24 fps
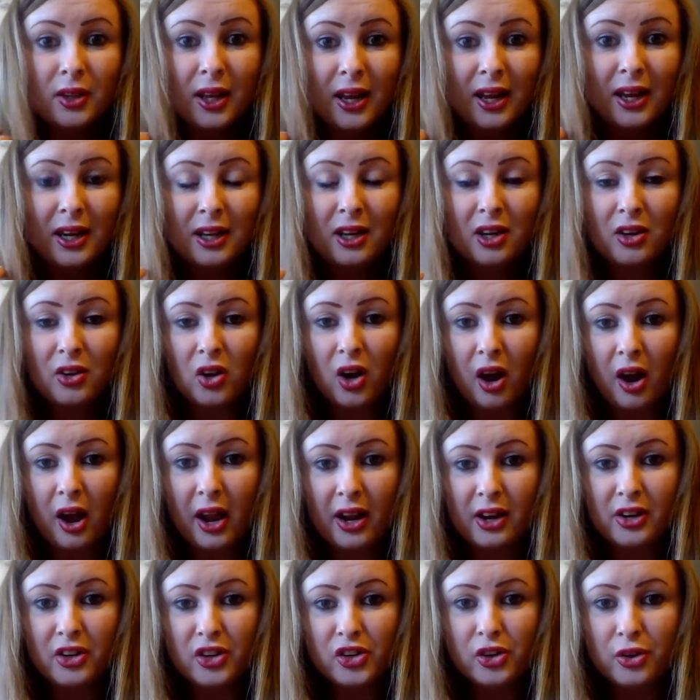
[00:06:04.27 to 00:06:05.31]
any
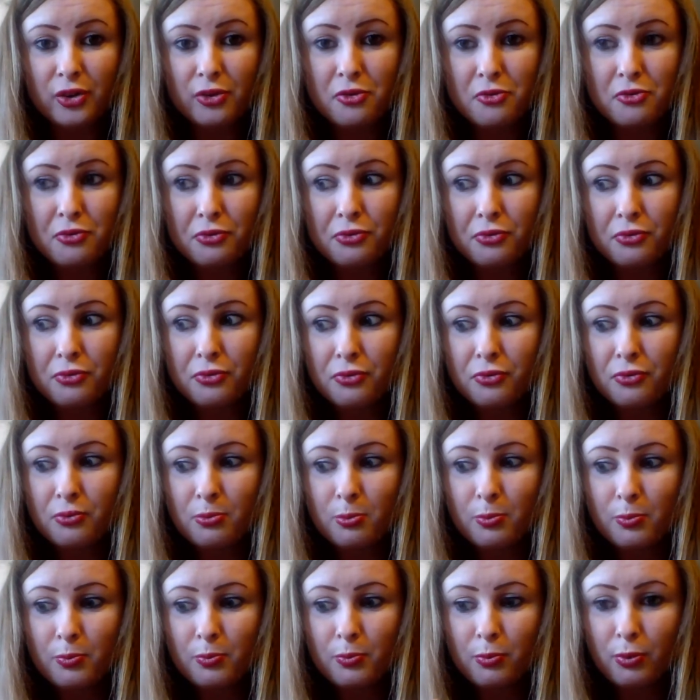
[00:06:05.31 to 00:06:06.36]
kind of
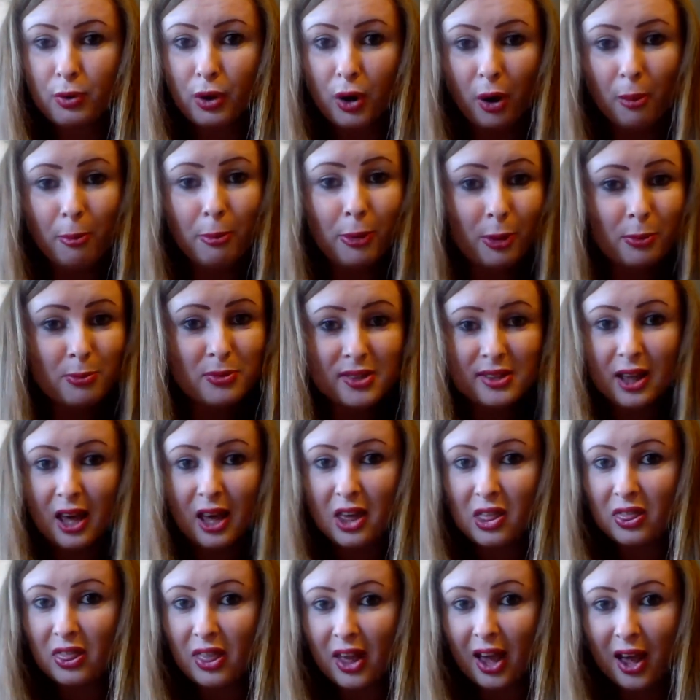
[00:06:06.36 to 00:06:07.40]
problems
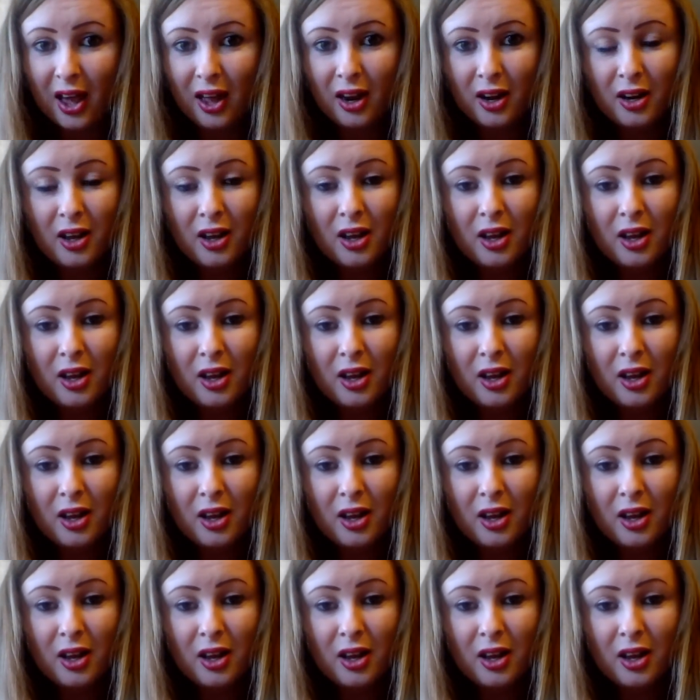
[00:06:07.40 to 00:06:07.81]
like that